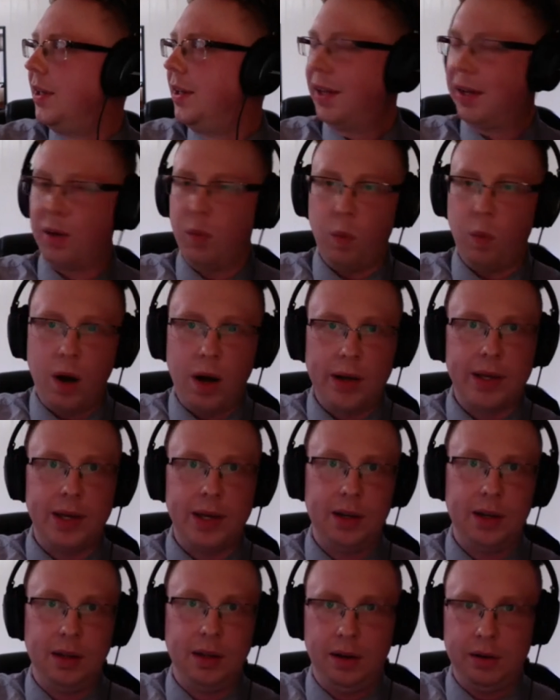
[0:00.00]
like
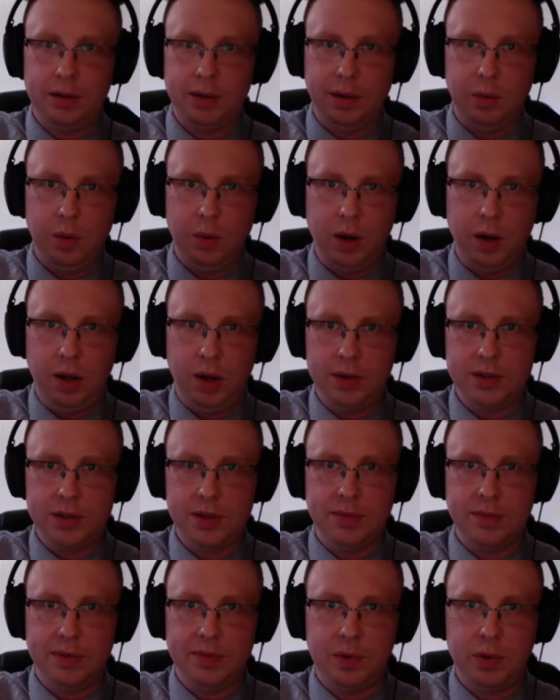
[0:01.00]
walking along the walls
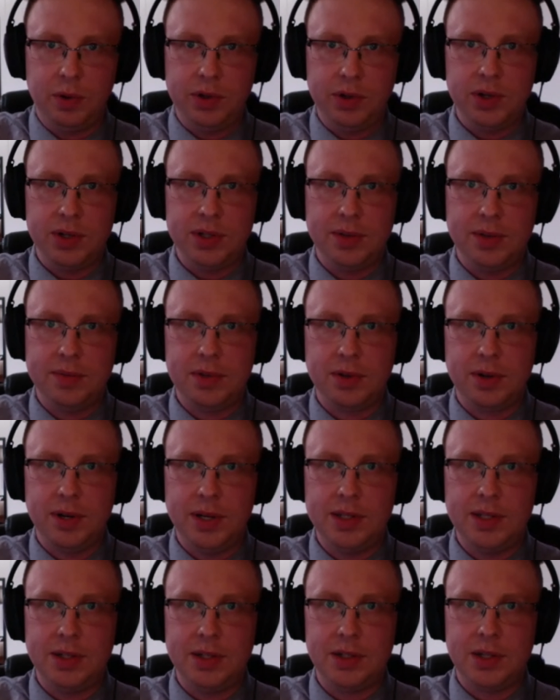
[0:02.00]
of the fortress of
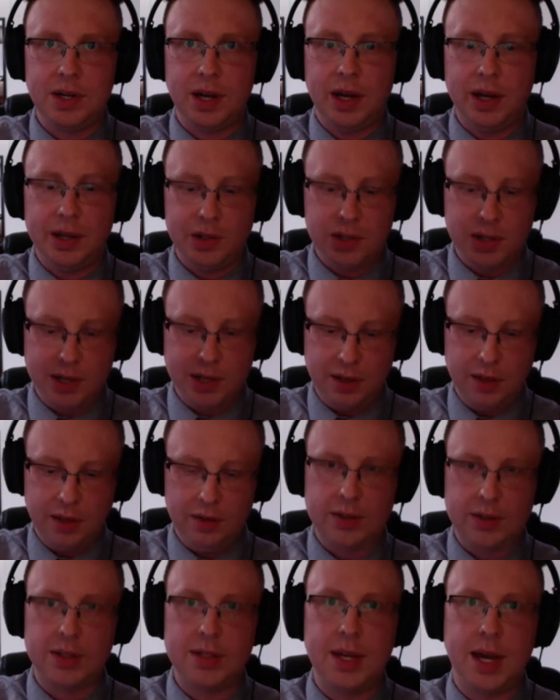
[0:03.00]
Theresienstadt and she can
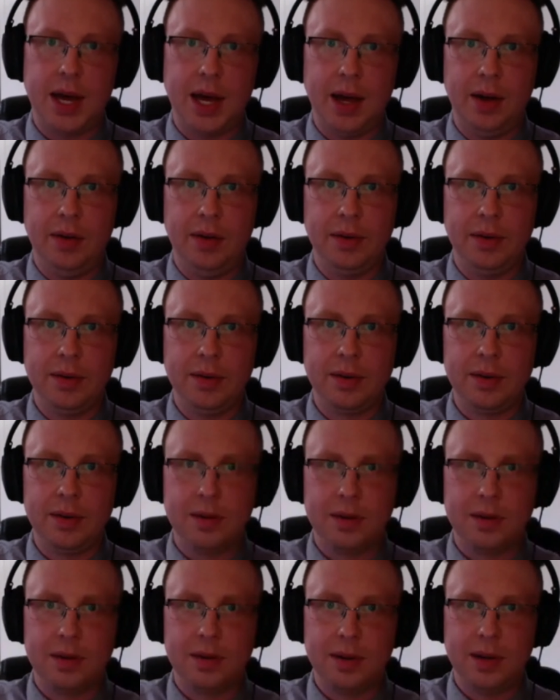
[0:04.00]
look down
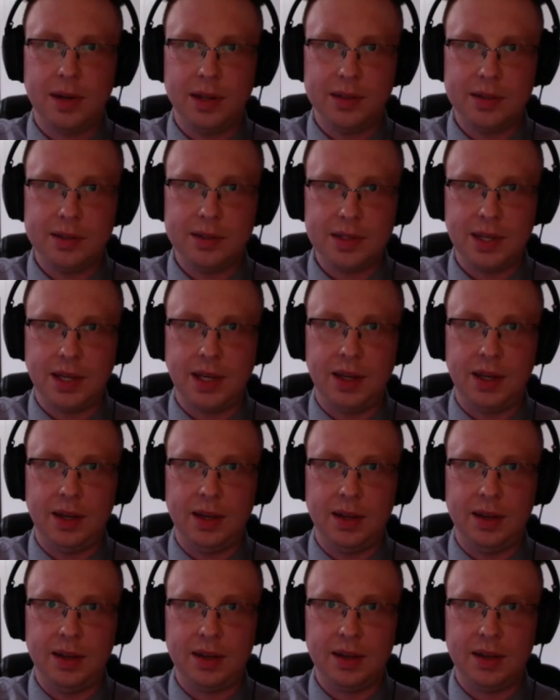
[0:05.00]
and
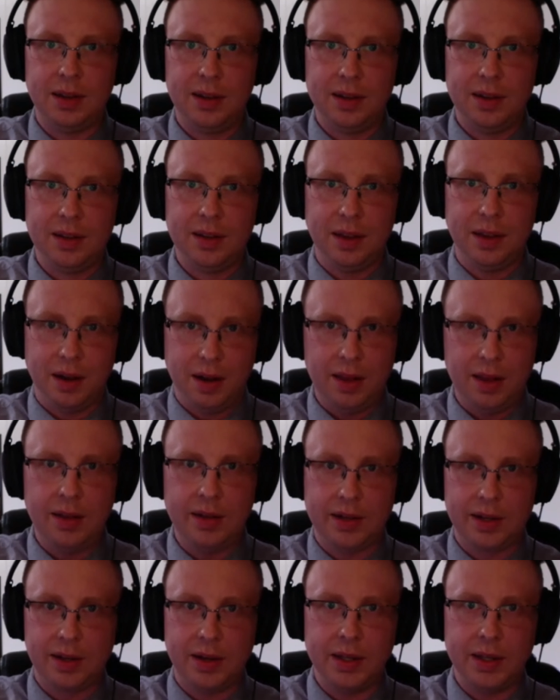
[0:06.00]
see the
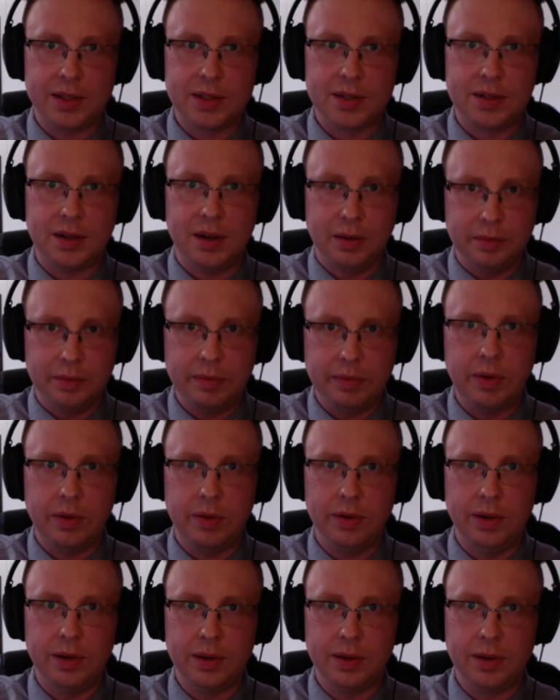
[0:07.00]
holocaust
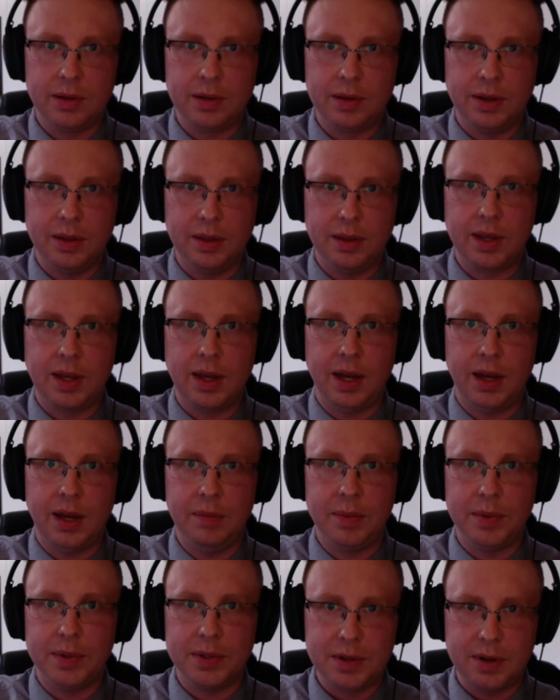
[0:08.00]
unfolding in the camp
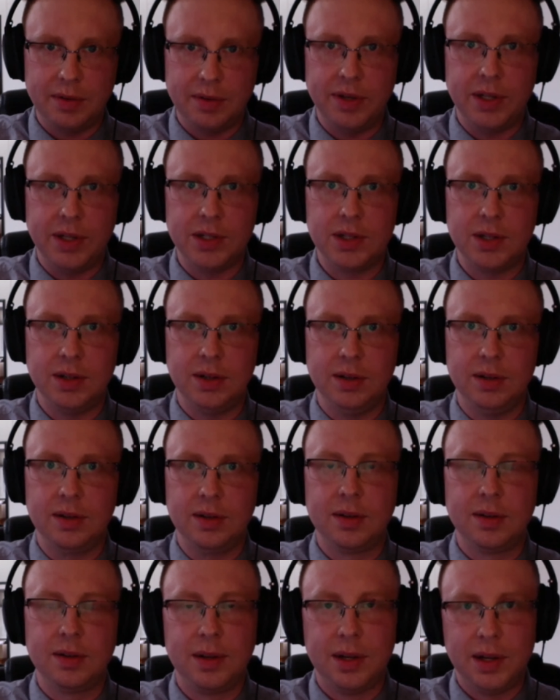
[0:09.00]
with starvation
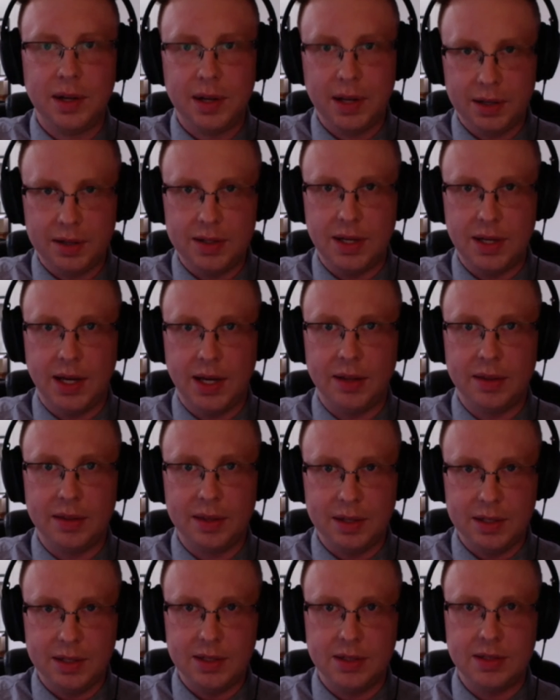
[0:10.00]
and death
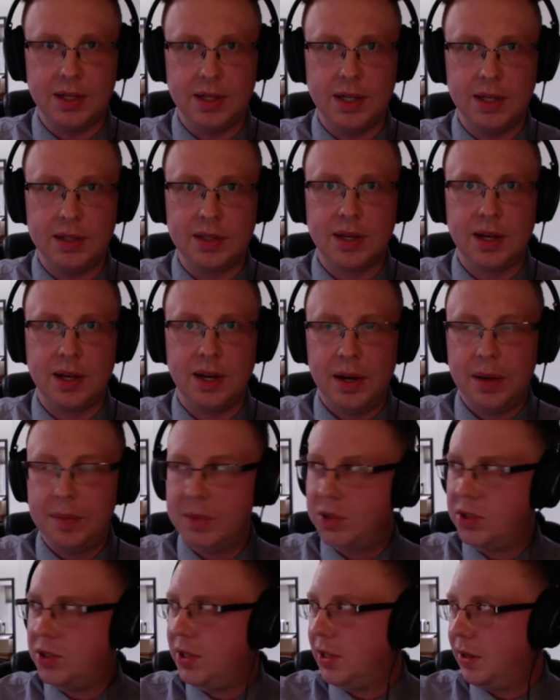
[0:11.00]
and disease
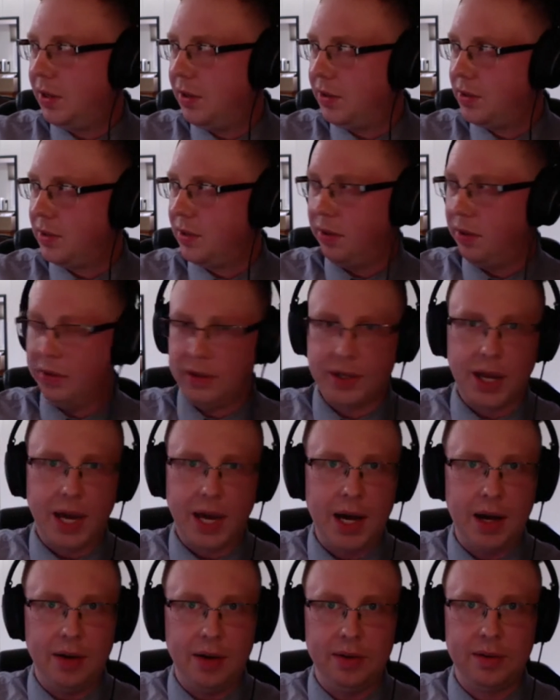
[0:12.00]
but she can also look
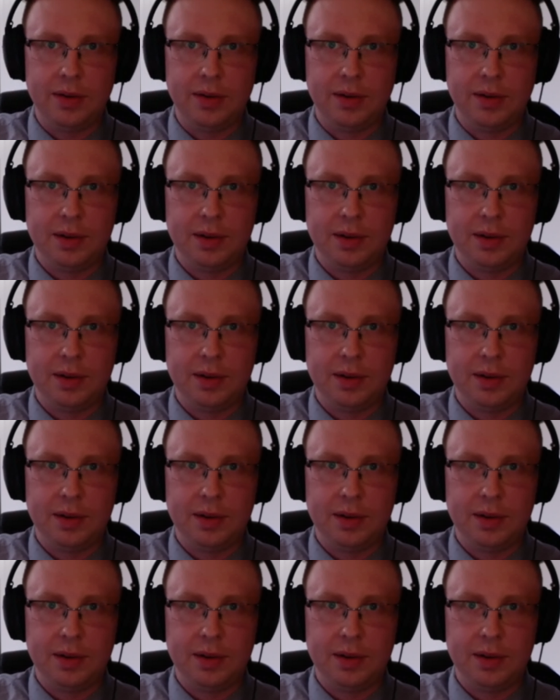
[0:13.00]
out